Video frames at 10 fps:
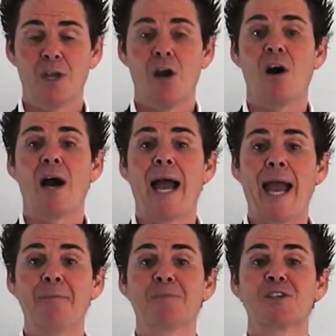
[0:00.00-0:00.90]
are
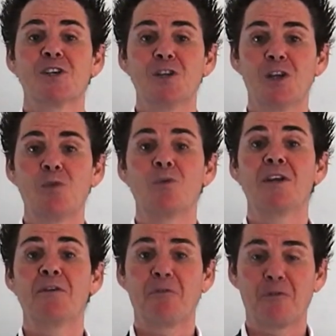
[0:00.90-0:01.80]

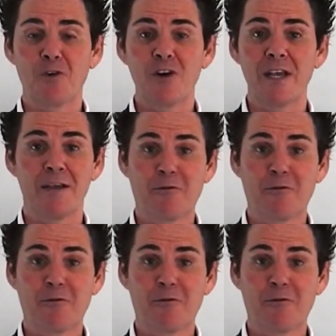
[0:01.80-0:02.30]
absolutely free.